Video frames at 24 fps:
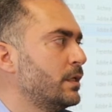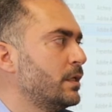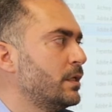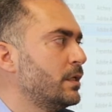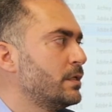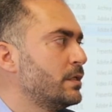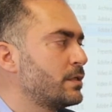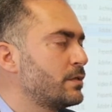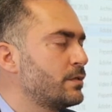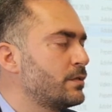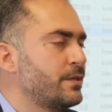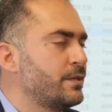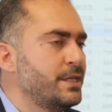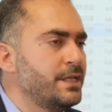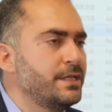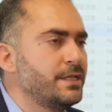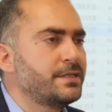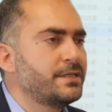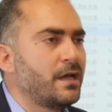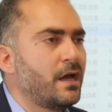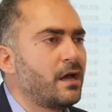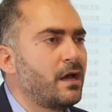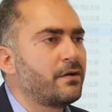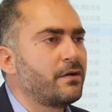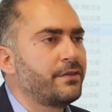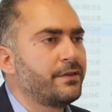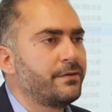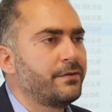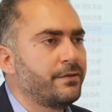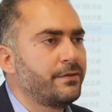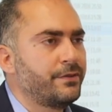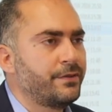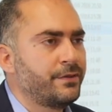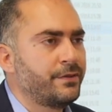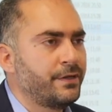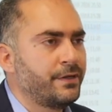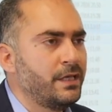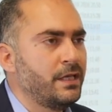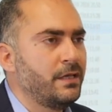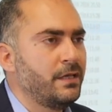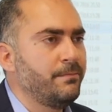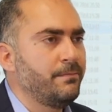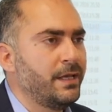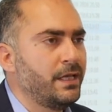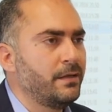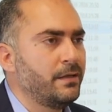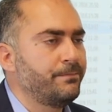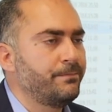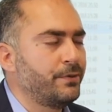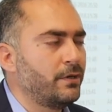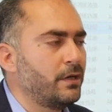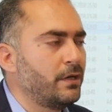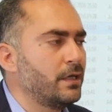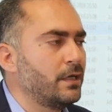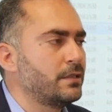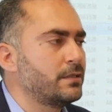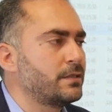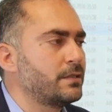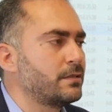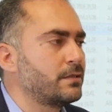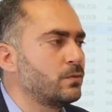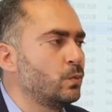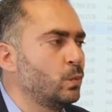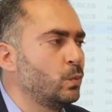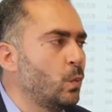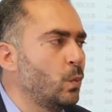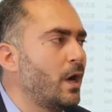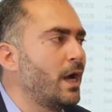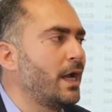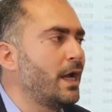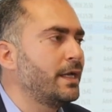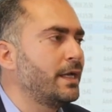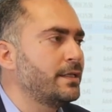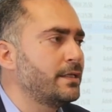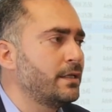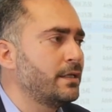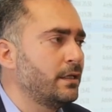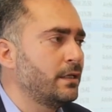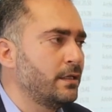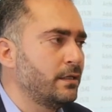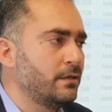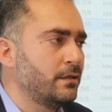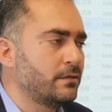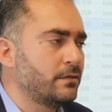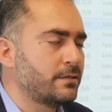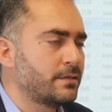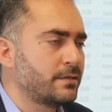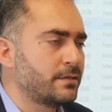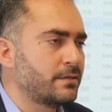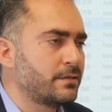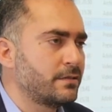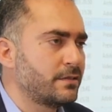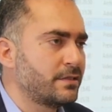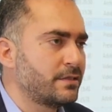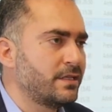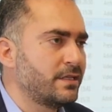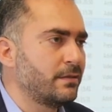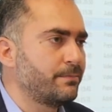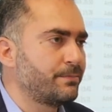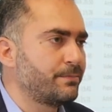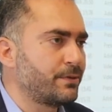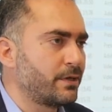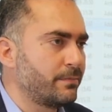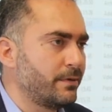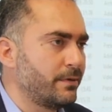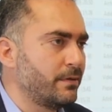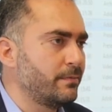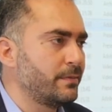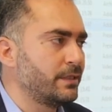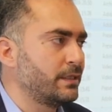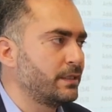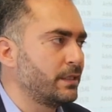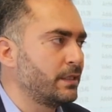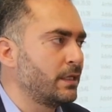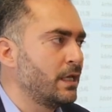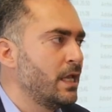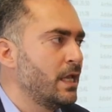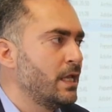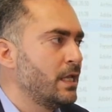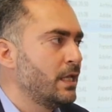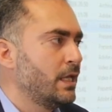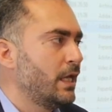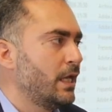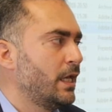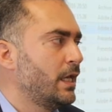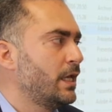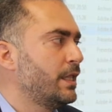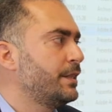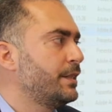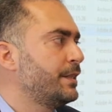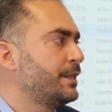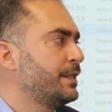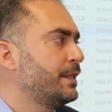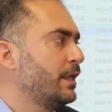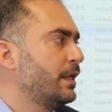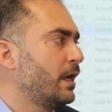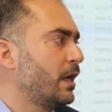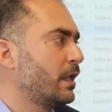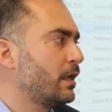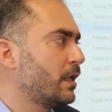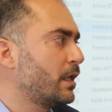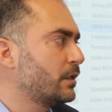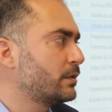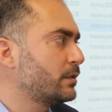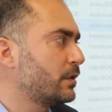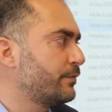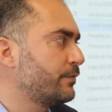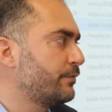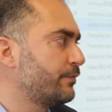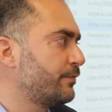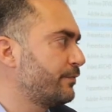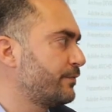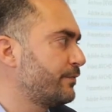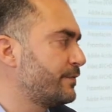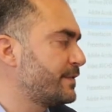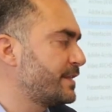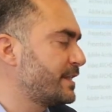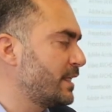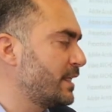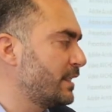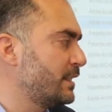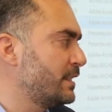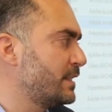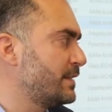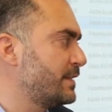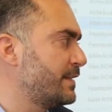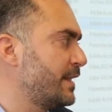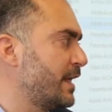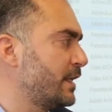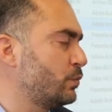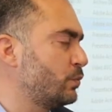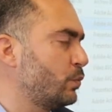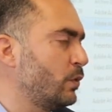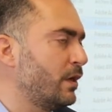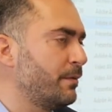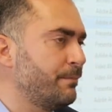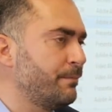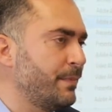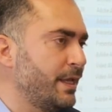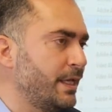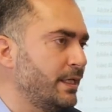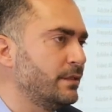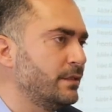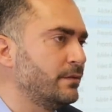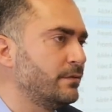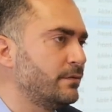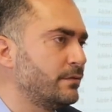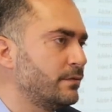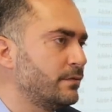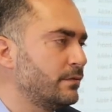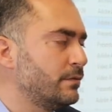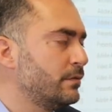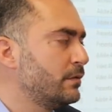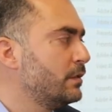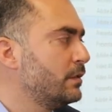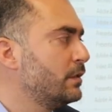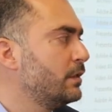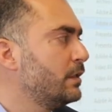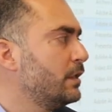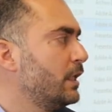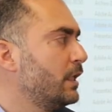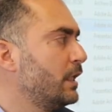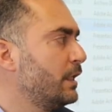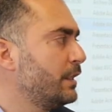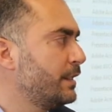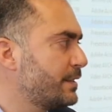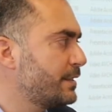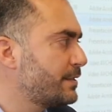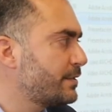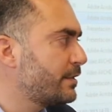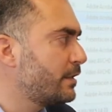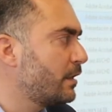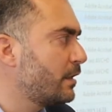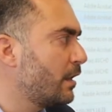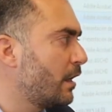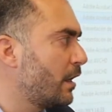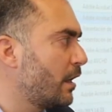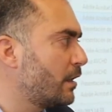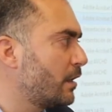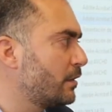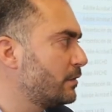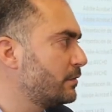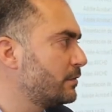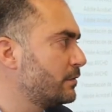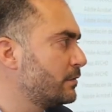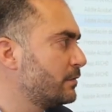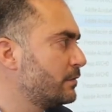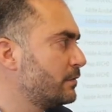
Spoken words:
So these are the three main points why it's still problematic. And a lot of studies that were made in this regard